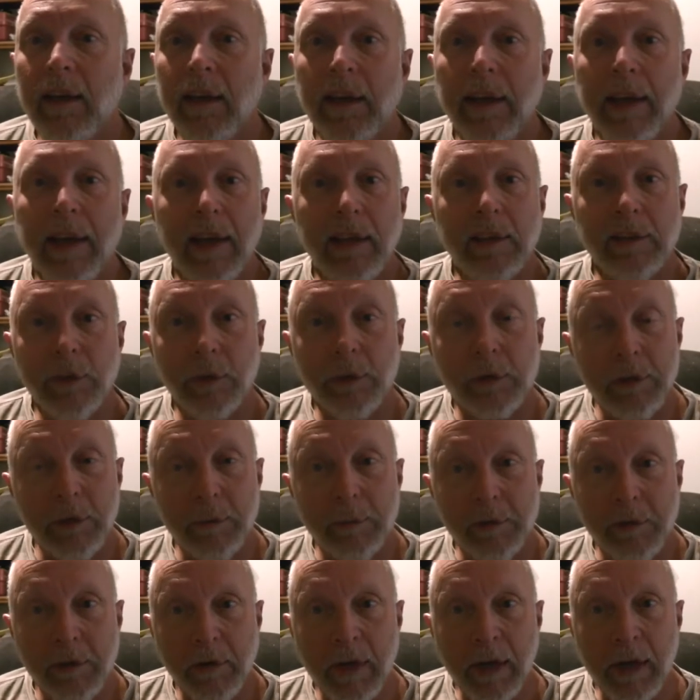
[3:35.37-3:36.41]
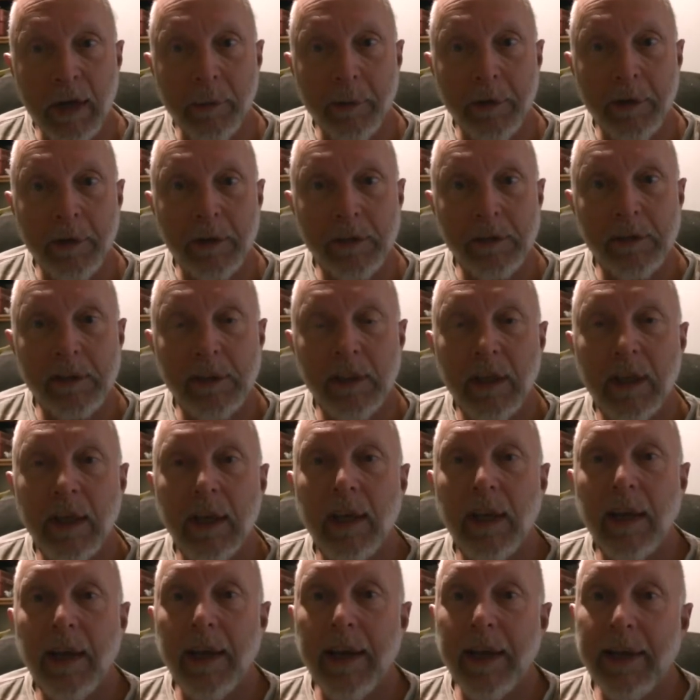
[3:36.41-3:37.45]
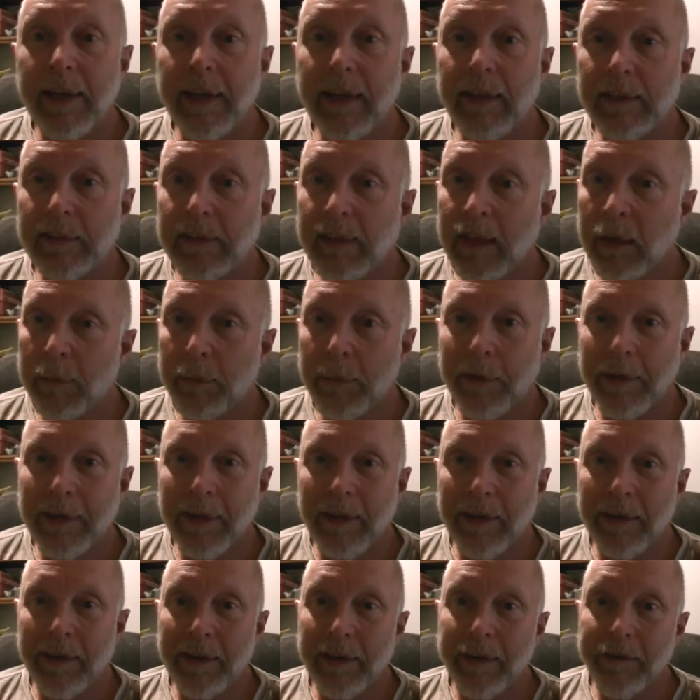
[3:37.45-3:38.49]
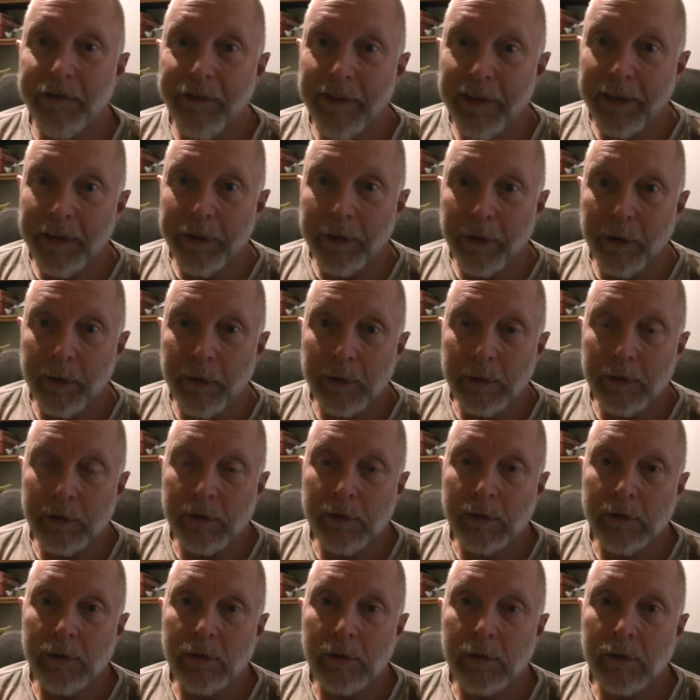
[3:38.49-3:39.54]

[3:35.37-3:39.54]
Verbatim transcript: he has no subscribers and he's not put out any videos.